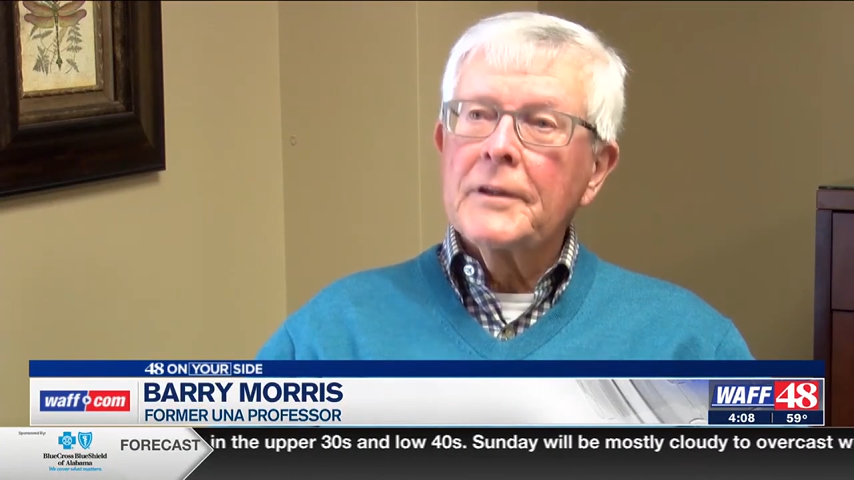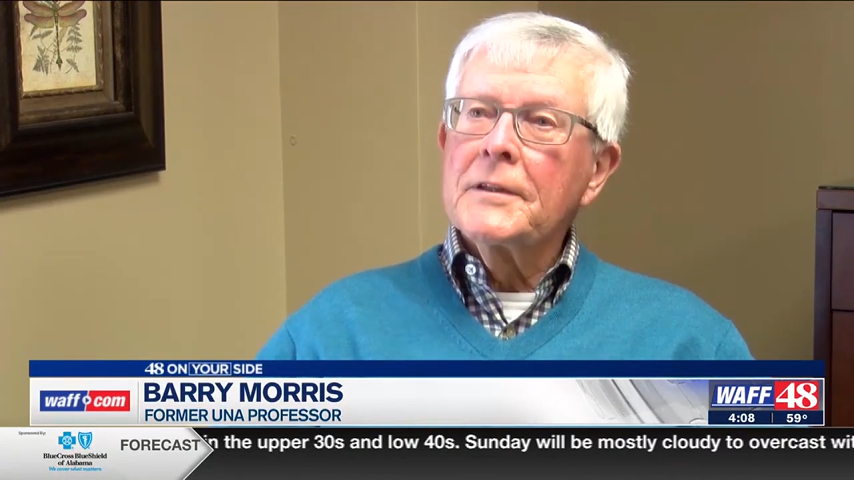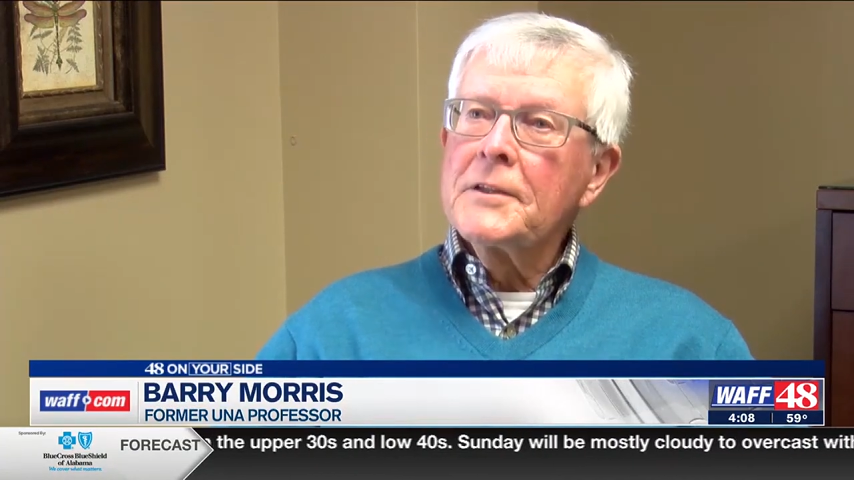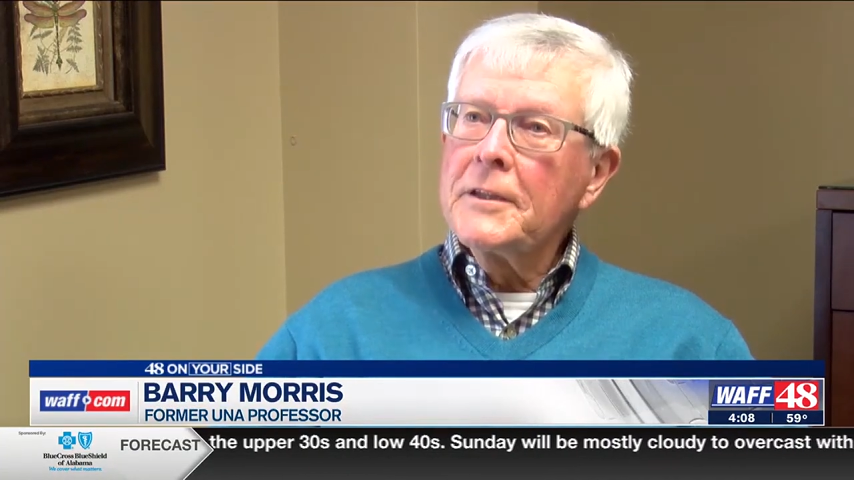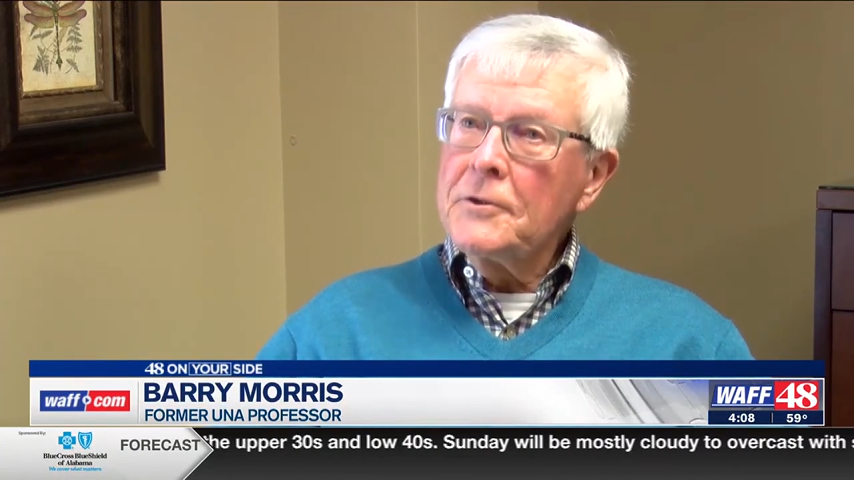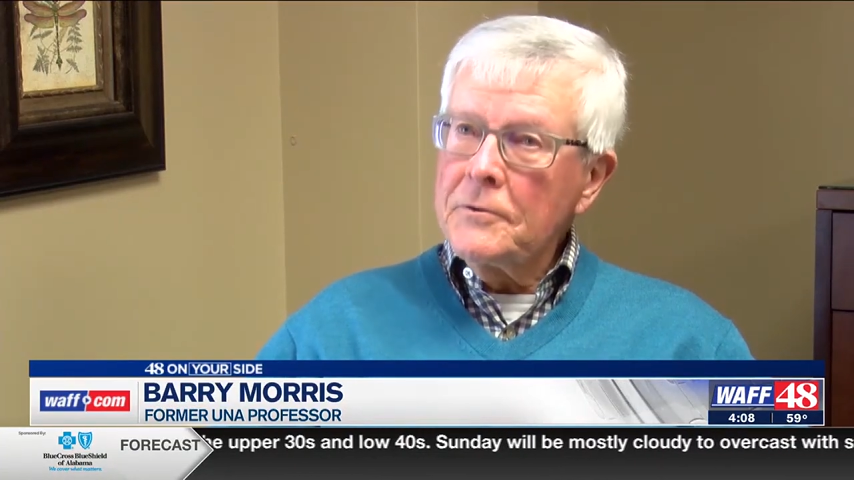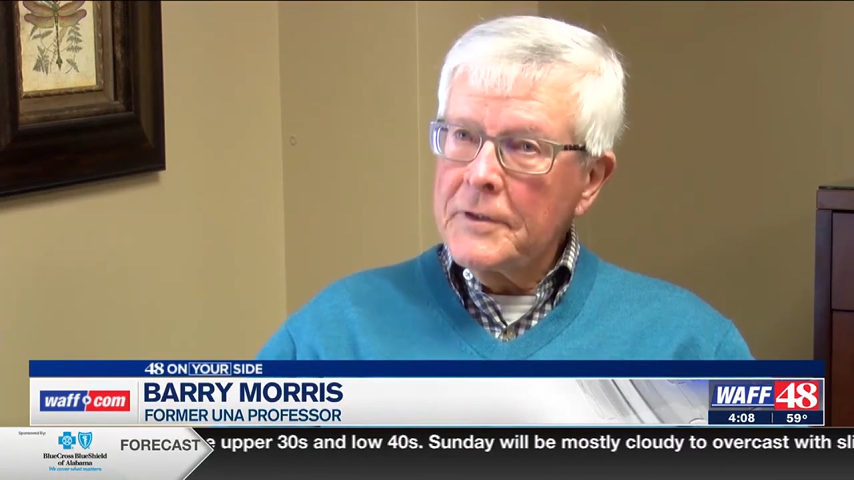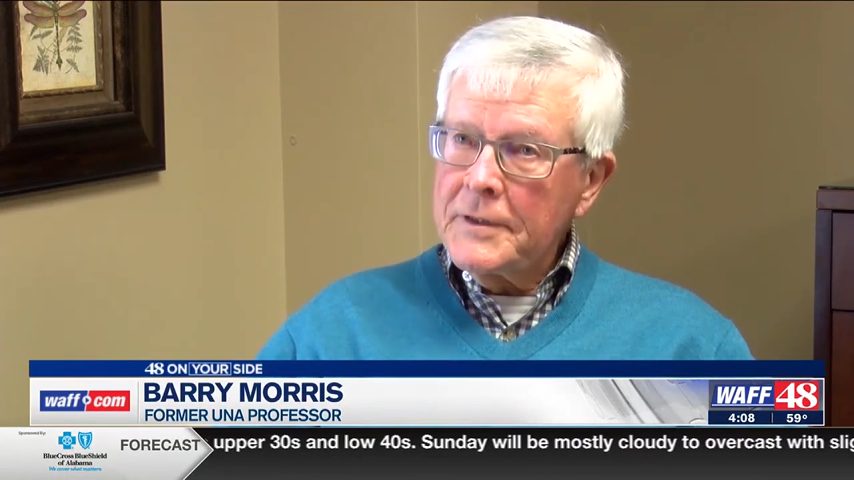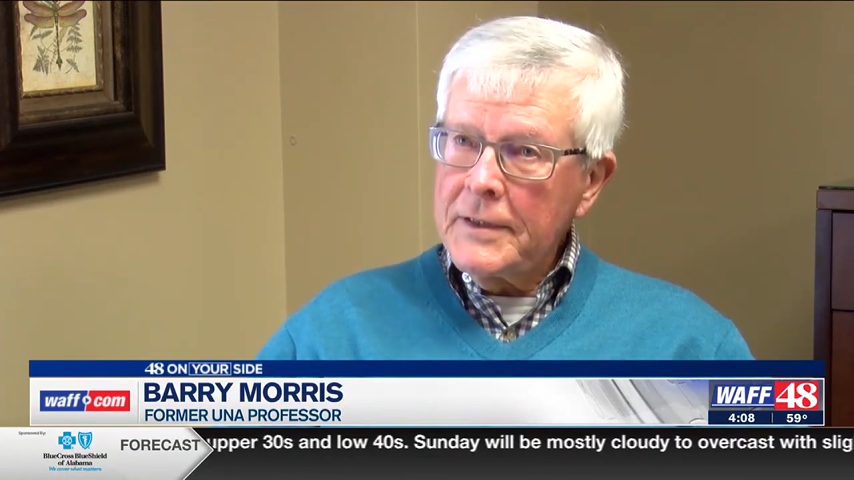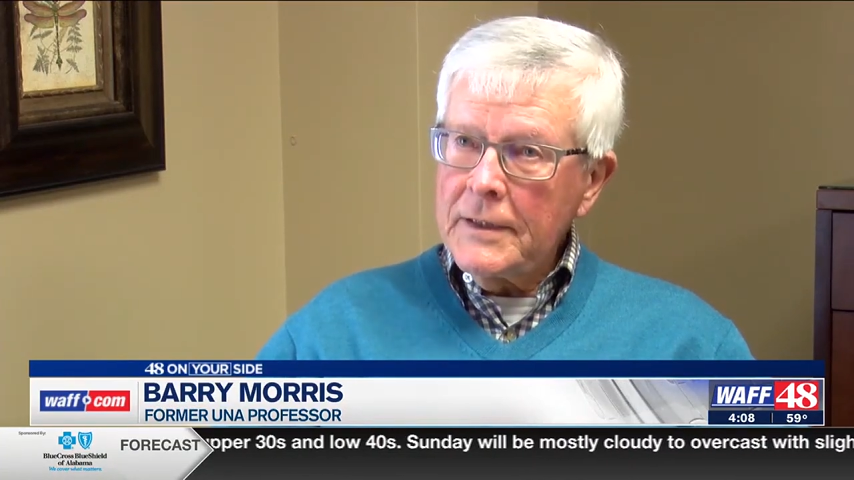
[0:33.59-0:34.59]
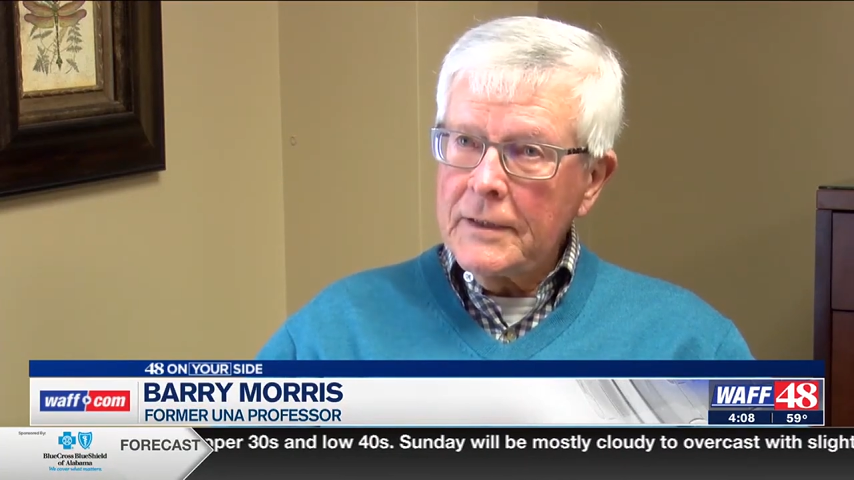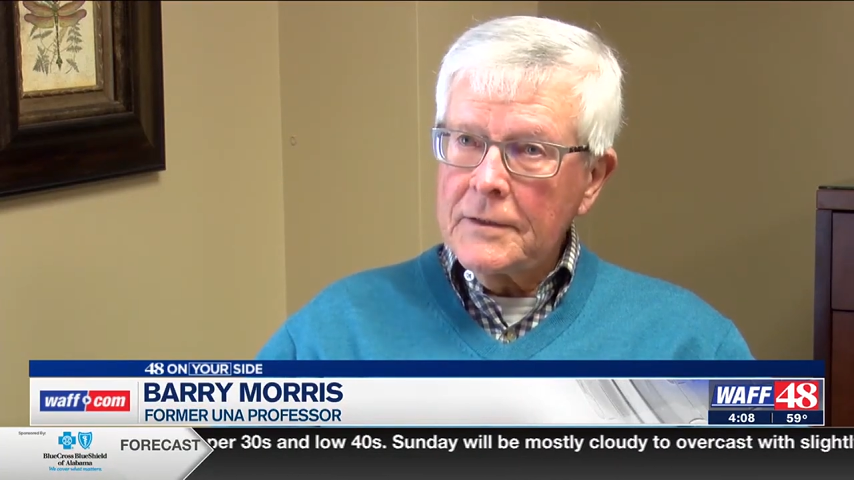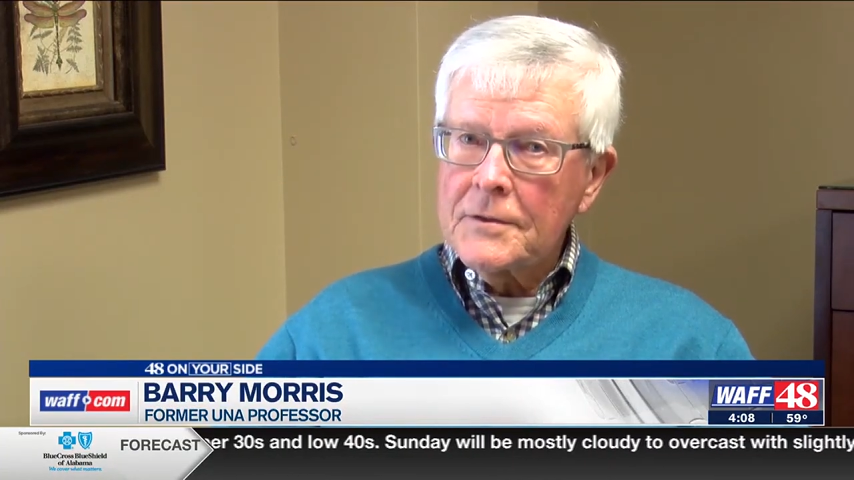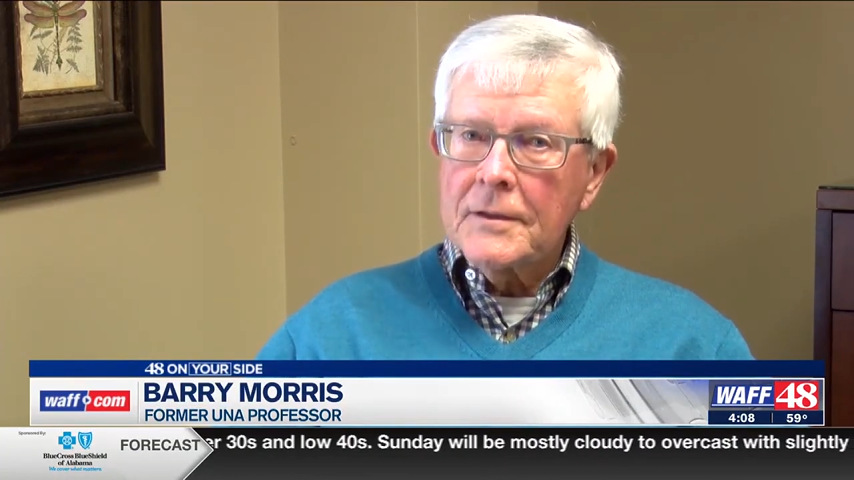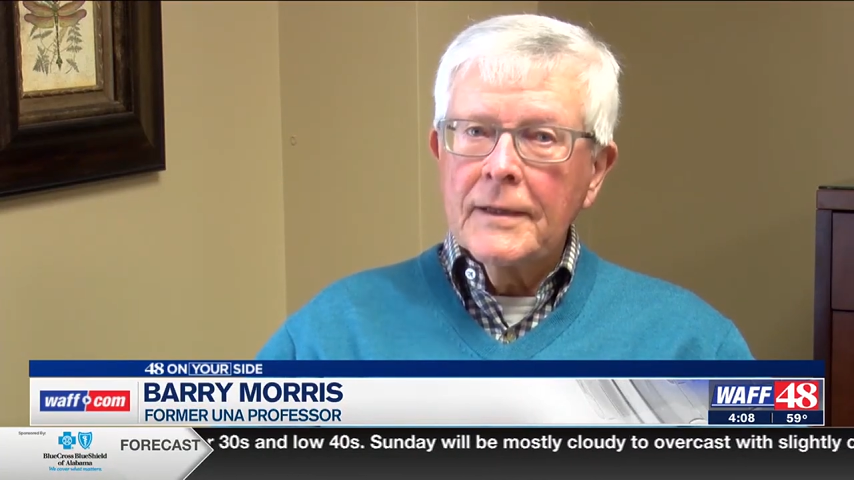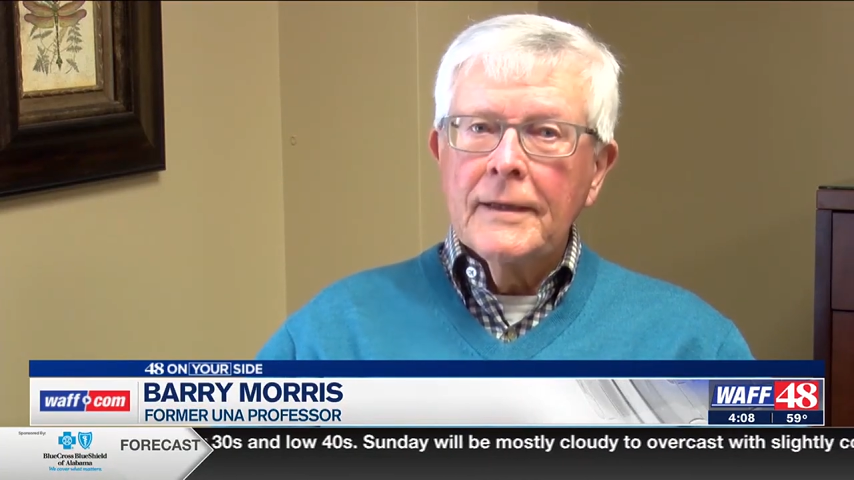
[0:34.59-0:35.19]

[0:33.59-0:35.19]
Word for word: continued to teach,